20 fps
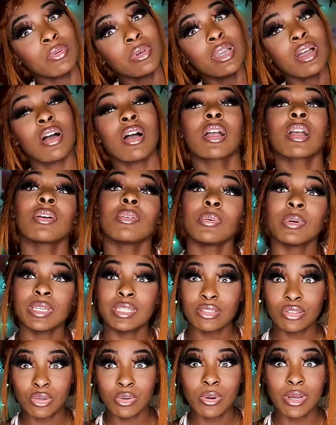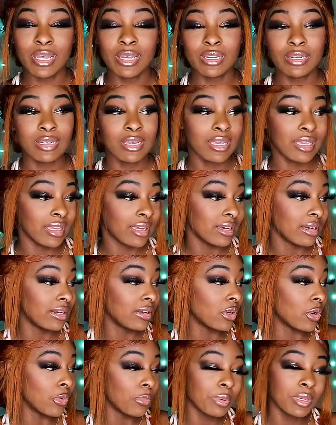We are going to go ahead
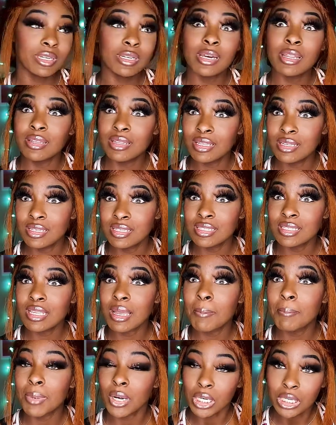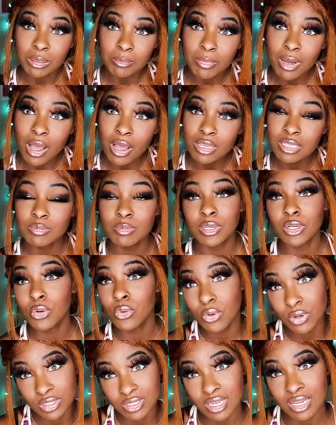and open this bark box. But of
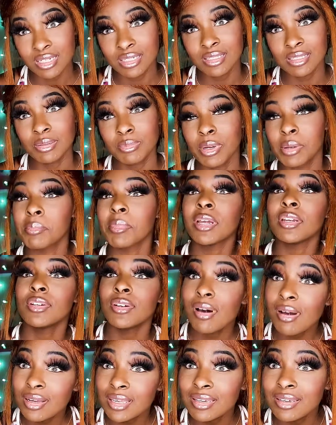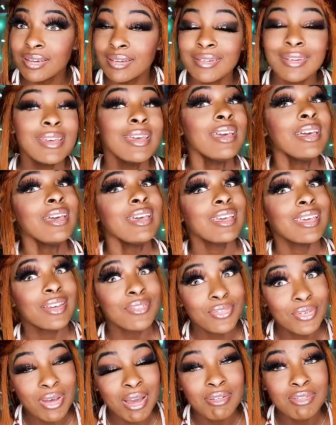course I need to bring my dog in.
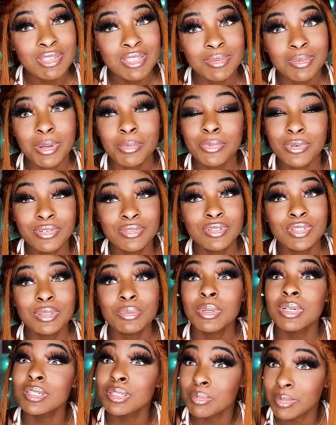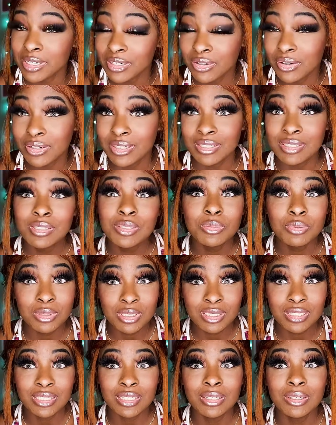If you haven't seen my previous ones, my dog is
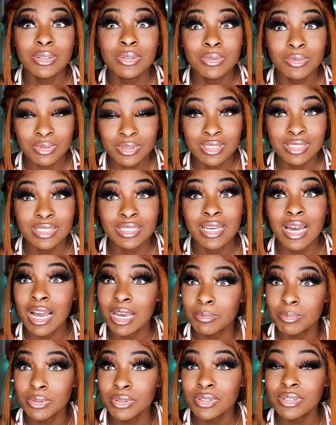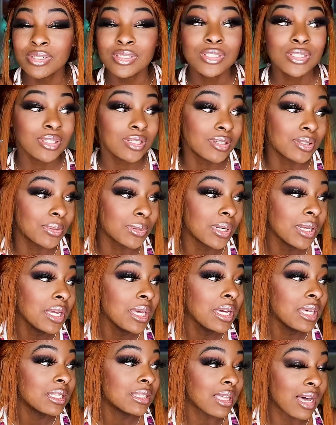really, really hyper. So
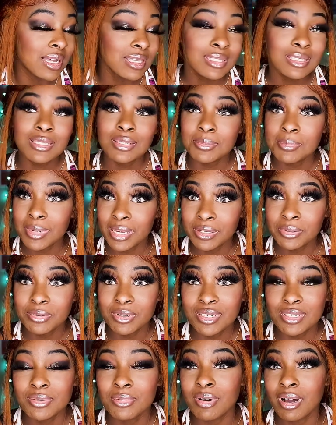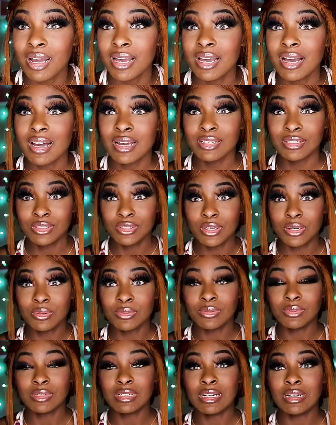that's the main reason why I
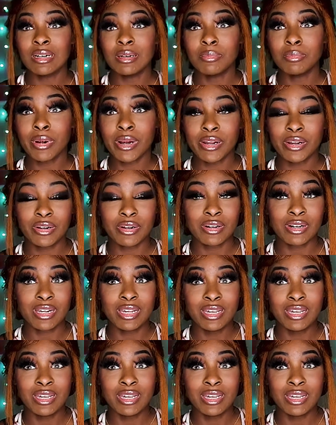don't uh, bring her